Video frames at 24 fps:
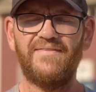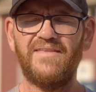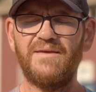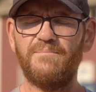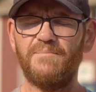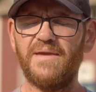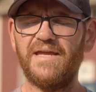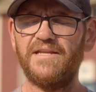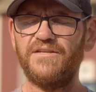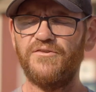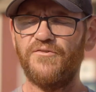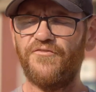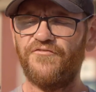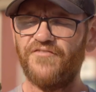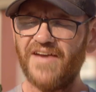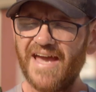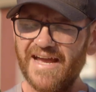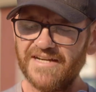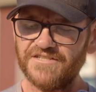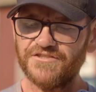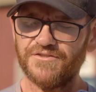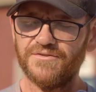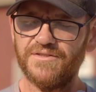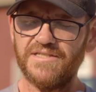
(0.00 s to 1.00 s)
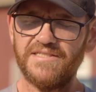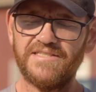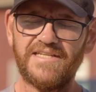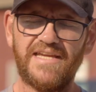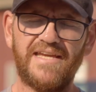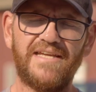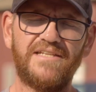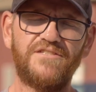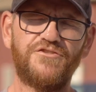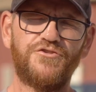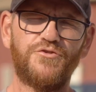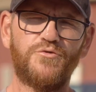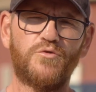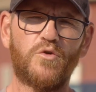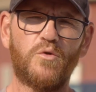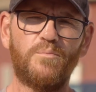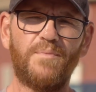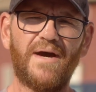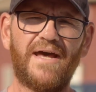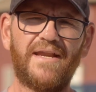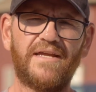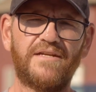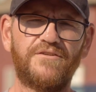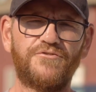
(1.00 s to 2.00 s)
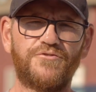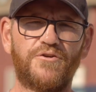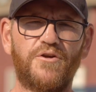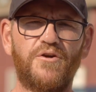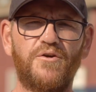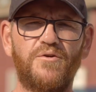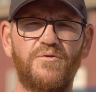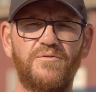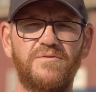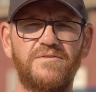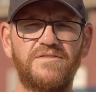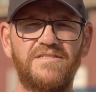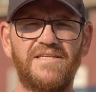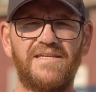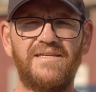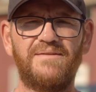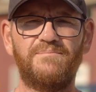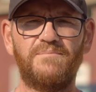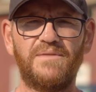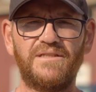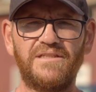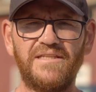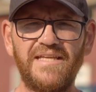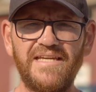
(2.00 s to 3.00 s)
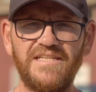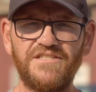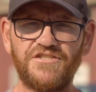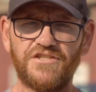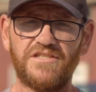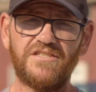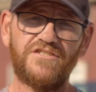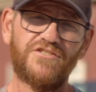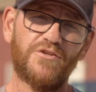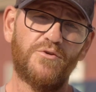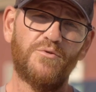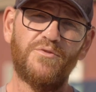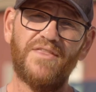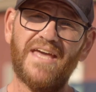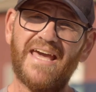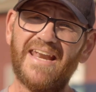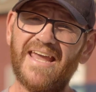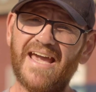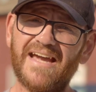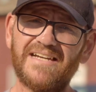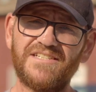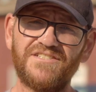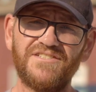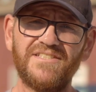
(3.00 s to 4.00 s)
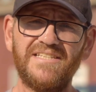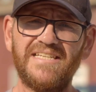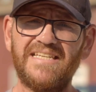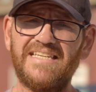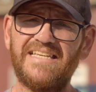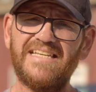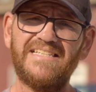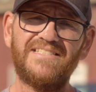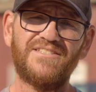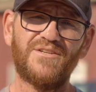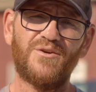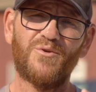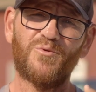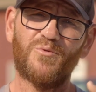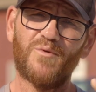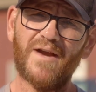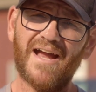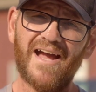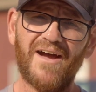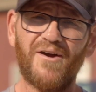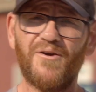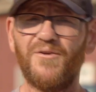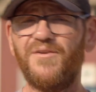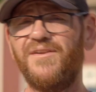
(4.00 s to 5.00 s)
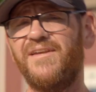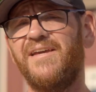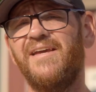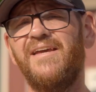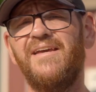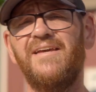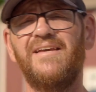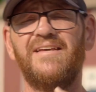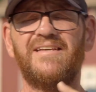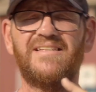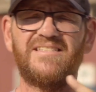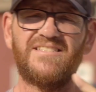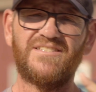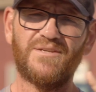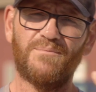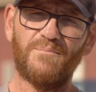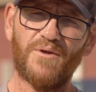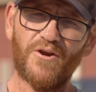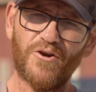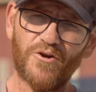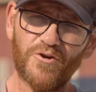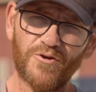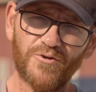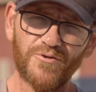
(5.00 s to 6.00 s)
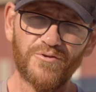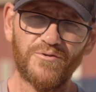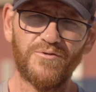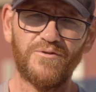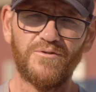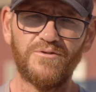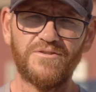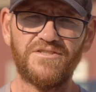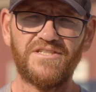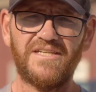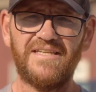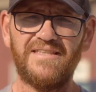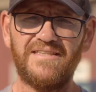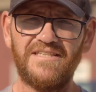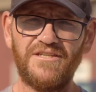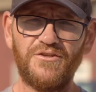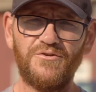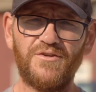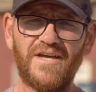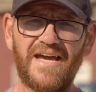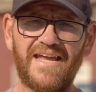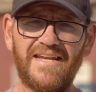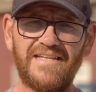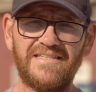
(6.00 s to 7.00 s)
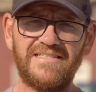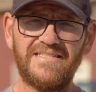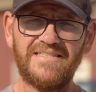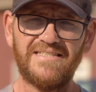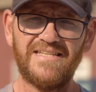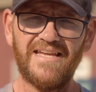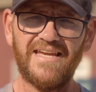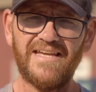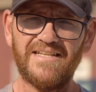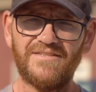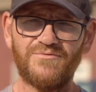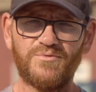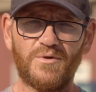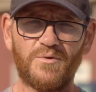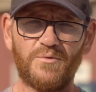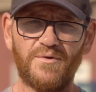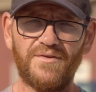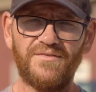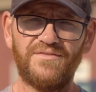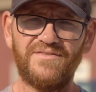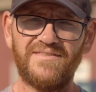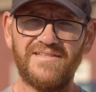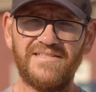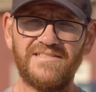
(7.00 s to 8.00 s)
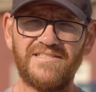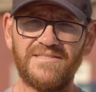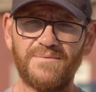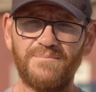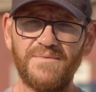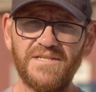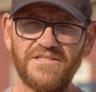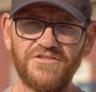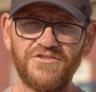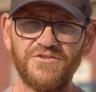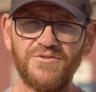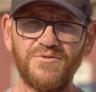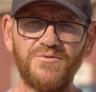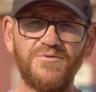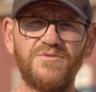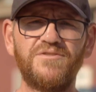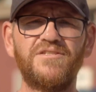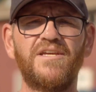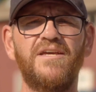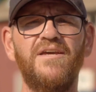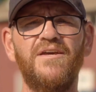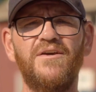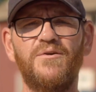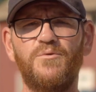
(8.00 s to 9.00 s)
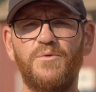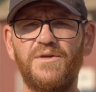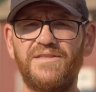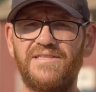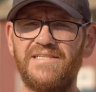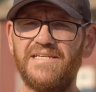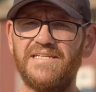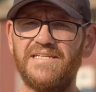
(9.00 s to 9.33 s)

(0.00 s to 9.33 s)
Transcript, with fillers: and they manufacture these Anzu robotic drones in Malaysia. So that actually gets around some hurdles in the United States where we've seen some issues with